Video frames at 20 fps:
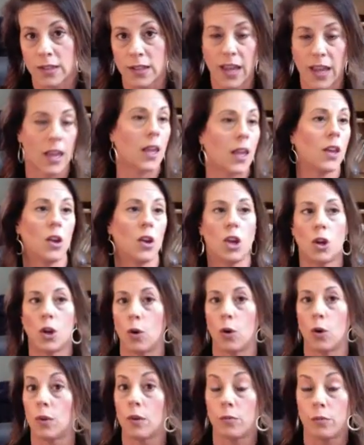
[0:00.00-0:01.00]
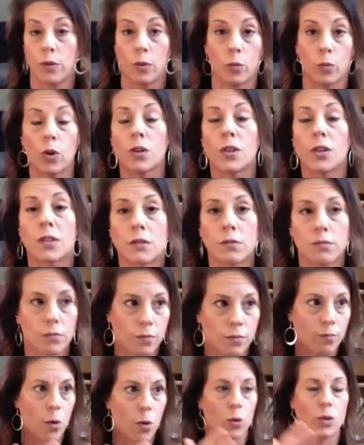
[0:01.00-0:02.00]
Like, the worst,
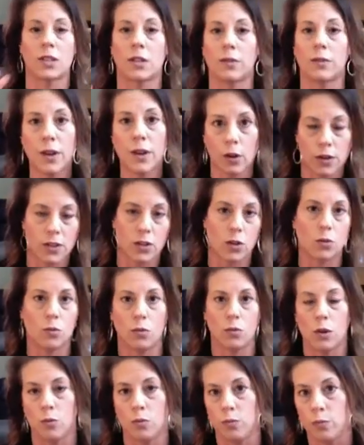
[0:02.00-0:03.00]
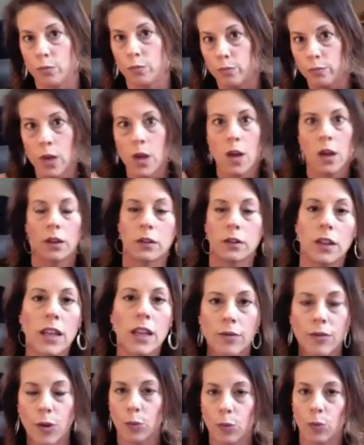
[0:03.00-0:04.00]
most severe is you
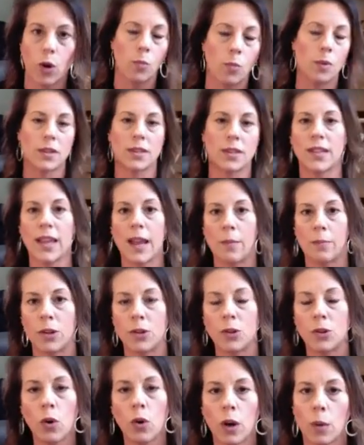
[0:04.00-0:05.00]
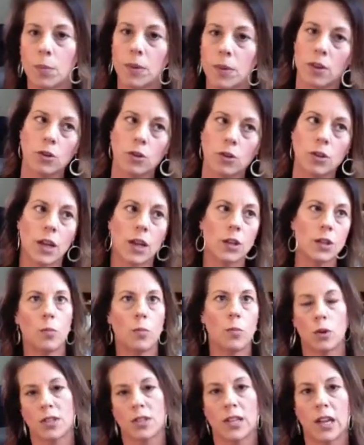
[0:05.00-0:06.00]
leave the room and slam the door, but there's also
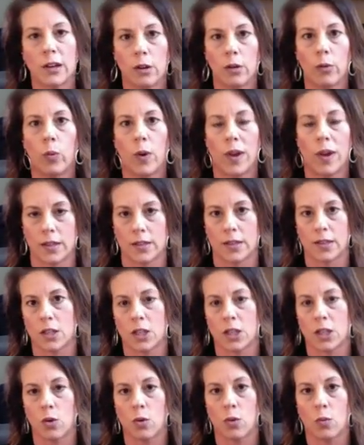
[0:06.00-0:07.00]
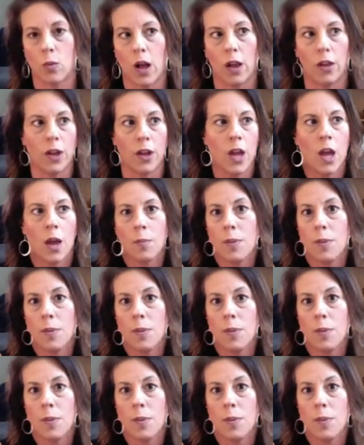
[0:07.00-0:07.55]
more subtle ways to stonewall.